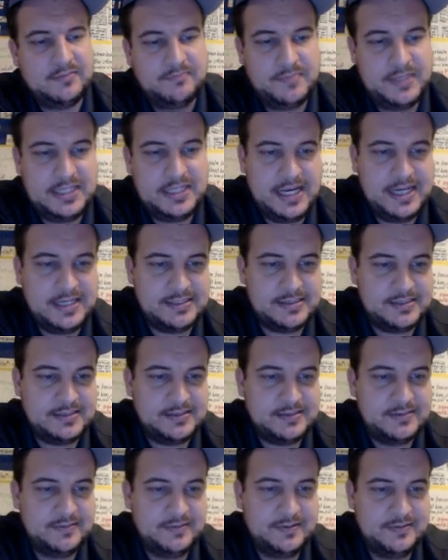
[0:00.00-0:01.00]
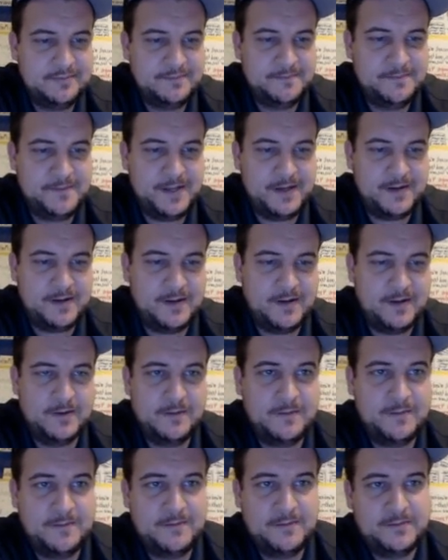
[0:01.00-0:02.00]
Be nice, like our
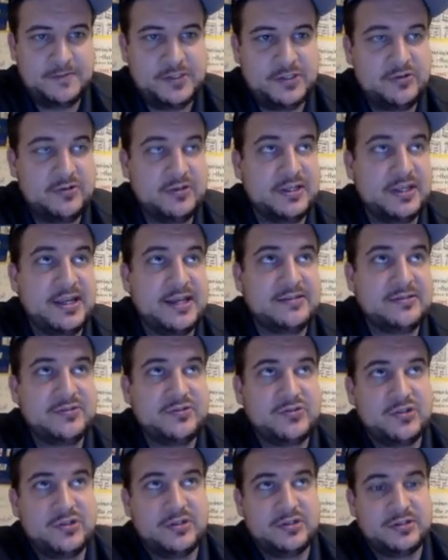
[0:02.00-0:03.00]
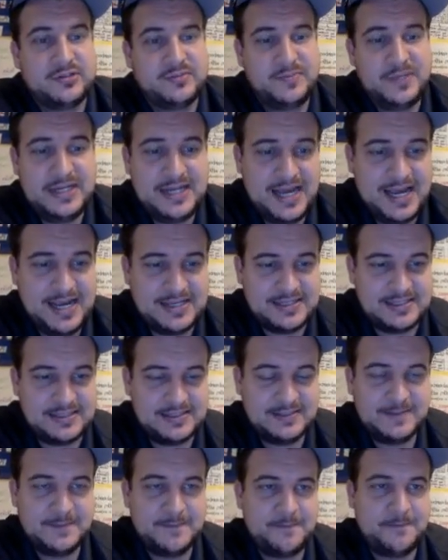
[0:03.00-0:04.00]
student council shirts. Be nice.
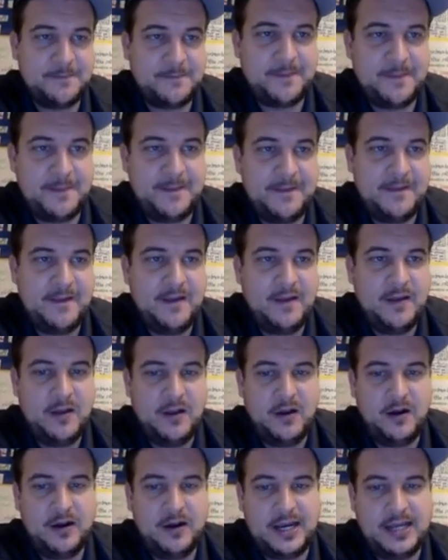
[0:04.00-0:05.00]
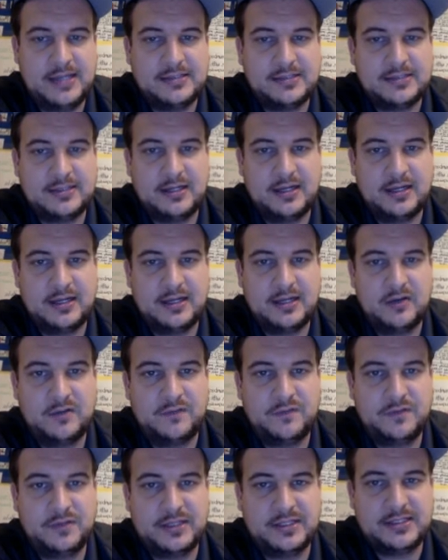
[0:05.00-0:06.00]
All right, guys.
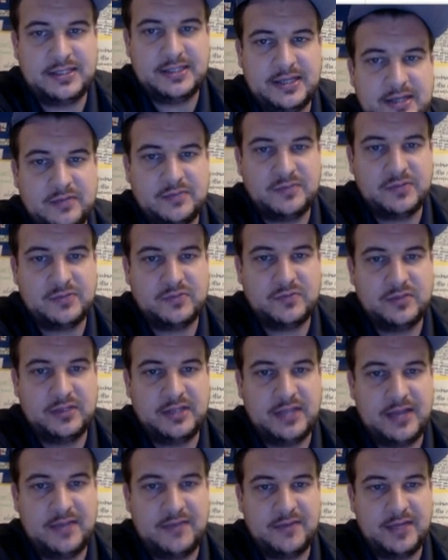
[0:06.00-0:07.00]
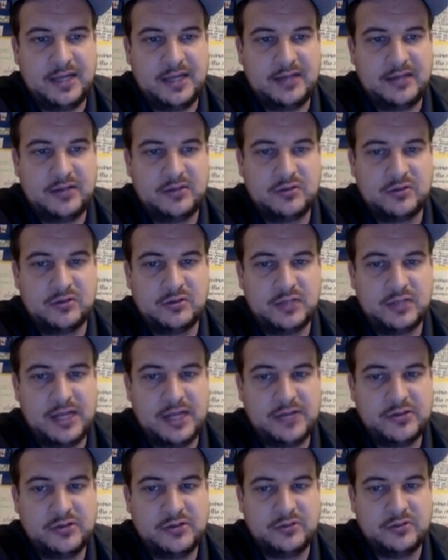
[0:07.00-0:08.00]
Hopefully this helps with navigating Google
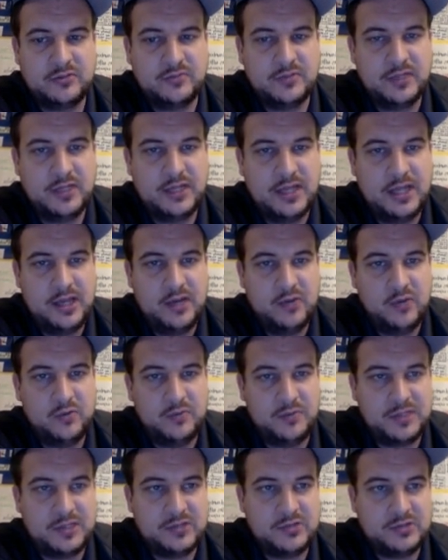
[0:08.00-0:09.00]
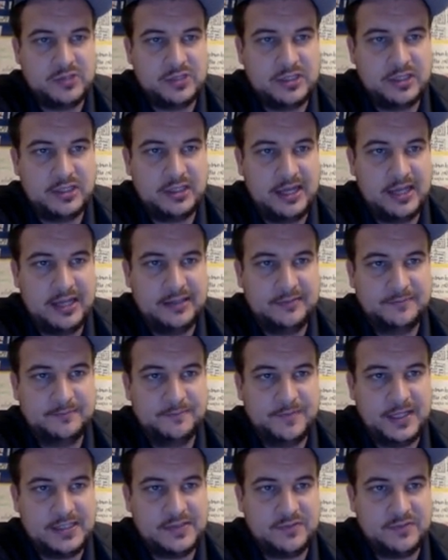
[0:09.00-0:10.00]
Classroom. We'll be using it a lot.
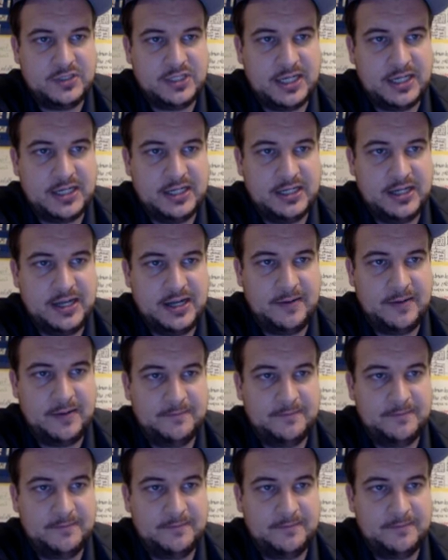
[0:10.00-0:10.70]
Thanks for checking it out.